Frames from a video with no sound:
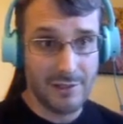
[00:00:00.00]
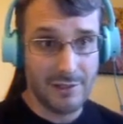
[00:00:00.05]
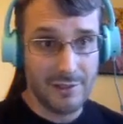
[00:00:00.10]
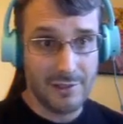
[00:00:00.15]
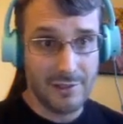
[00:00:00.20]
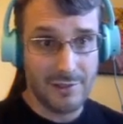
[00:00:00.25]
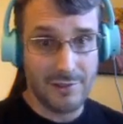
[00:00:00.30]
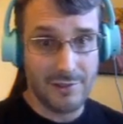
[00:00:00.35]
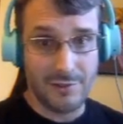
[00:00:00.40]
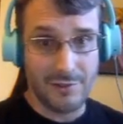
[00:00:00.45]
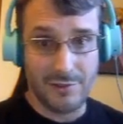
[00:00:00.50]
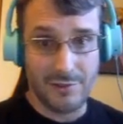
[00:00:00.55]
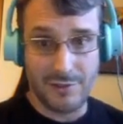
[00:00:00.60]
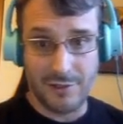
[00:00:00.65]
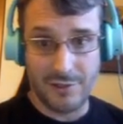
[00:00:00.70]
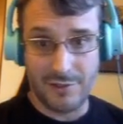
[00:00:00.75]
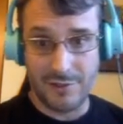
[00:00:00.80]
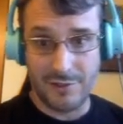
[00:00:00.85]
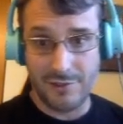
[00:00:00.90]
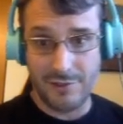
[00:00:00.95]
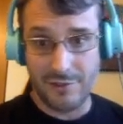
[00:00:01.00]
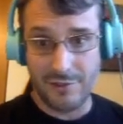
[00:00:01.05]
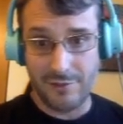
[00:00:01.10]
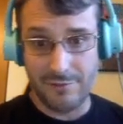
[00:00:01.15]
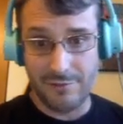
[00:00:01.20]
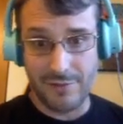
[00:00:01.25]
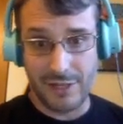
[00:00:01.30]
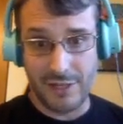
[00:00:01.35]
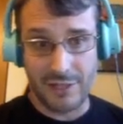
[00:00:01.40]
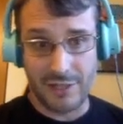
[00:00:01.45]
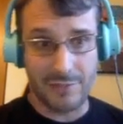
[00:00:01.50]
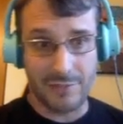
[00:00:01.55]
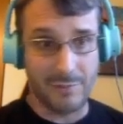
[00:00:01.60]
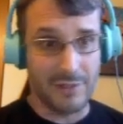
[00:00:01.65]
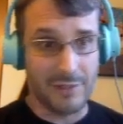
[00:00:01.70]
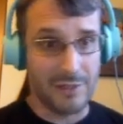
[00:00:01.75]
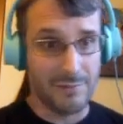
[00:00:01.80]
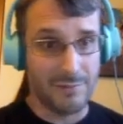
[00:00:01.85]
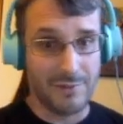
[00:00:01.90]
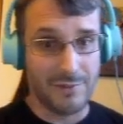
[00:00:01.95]
Slow start's still in effect, but
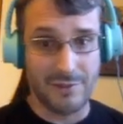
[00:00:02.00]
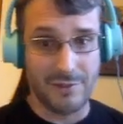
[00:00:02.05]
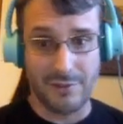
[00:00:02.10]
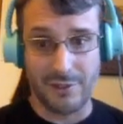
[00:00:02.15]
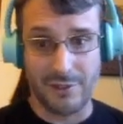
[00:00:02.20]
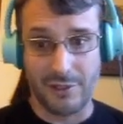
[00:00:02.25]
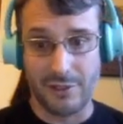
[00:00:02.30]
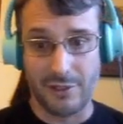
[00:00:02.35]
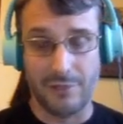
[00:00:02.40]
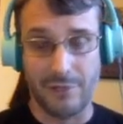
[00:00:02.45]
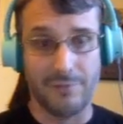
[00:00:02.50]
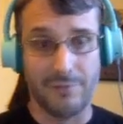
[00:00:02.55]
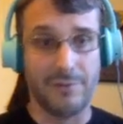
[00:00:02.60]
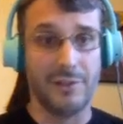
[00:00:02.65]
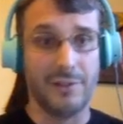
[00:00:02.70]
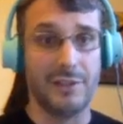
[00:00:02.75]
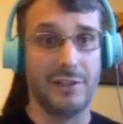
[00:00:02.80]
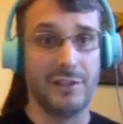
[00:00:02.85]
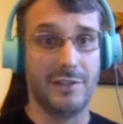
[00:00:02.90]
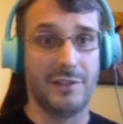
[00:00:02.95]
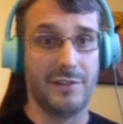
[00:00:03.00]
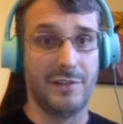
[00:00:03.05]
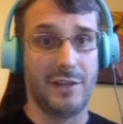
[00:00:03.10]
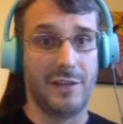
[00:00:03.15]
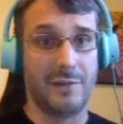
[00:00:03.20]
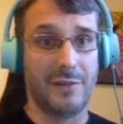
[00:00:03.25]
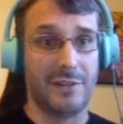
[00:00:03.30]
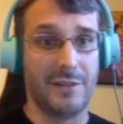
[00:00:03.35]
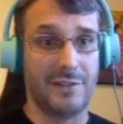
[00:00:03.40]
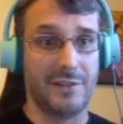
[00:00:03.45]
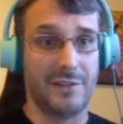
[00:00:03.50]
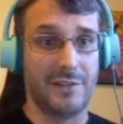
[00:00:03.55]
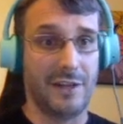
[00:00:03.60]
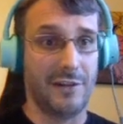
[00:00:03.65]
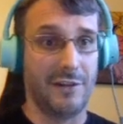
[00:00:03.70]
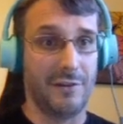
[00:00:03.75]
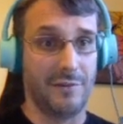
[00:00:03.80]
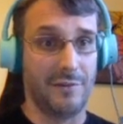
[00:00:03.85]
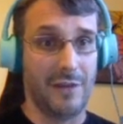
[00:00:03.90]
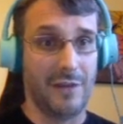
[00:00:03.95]
I'm still gonna go for it because I'm not
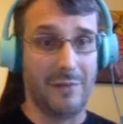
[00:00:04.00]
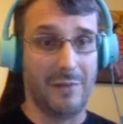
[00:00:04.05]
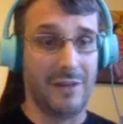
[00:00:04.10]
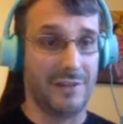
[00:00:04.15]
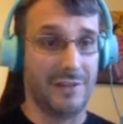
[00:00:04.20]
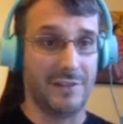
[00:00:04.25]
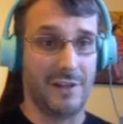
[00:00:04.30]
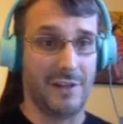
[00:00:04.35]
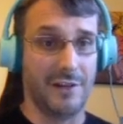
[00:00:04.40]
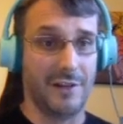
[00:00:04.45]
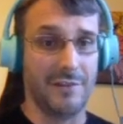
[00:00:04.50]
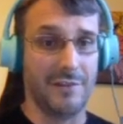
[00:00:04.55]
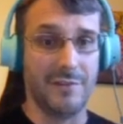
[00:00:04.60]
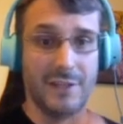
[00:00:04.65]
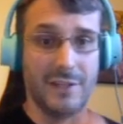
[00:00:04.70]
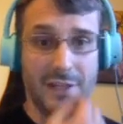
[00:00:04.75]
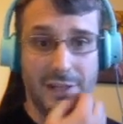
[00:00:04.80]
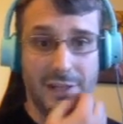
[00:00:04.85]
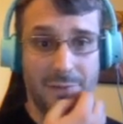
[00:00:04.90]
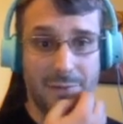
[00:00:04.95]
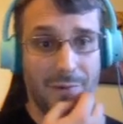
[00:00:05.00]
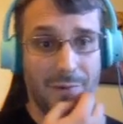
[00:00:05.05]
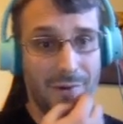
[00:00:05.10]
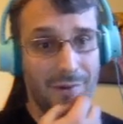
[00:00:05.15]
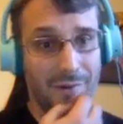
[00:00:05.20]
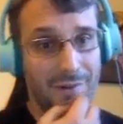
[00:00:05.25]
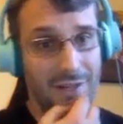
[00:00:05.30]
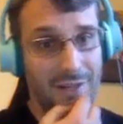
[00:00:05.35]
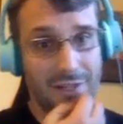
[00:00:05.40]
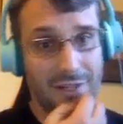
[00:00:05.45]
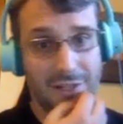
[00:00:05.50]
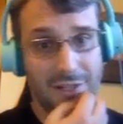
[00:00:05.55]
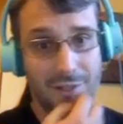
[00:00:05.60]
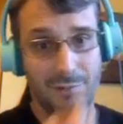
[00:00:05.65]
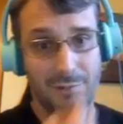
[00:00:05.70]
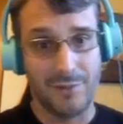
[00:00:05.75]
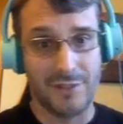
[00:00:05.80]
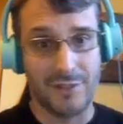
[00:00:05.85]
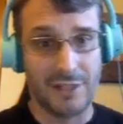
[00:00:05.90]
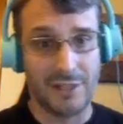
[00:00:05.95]
scared of it anymore. I can use
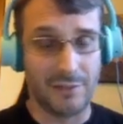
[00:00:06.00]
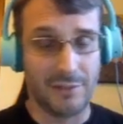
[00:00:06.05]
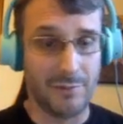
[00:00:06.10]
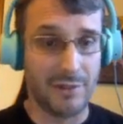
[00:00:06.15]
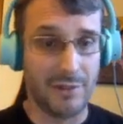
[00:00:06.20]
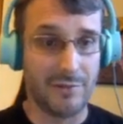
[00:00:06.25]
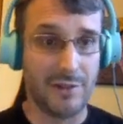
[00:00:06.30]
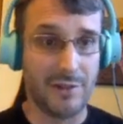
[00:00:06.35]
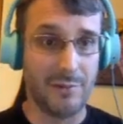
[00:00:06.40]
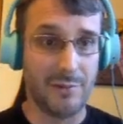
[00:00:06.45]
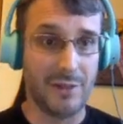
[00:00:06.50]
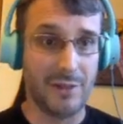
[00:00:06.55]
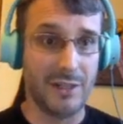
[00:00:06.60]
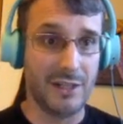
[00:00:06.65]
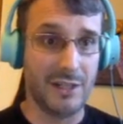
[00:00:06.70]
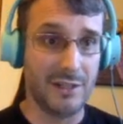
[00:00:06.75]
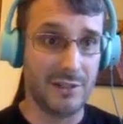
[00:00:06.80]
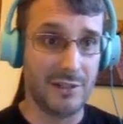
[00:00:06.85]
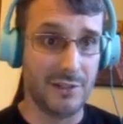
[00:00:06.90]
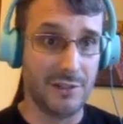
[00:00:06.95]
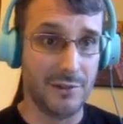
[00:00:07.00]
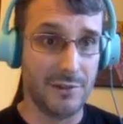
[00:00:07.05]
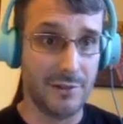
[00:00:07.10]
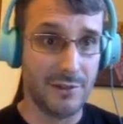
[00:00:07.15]
Protect whenever I might need to.